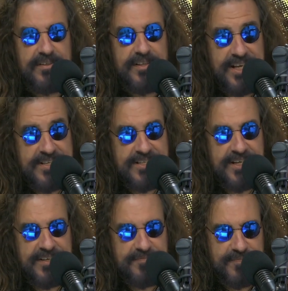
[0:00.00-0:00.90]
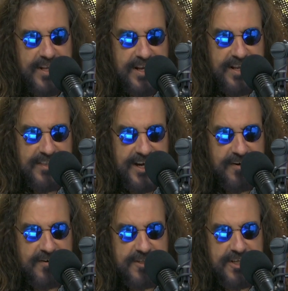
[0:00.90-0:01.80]
they say, they
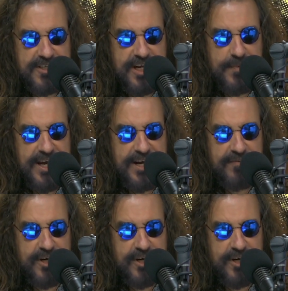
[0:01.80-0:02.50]
are just coming out of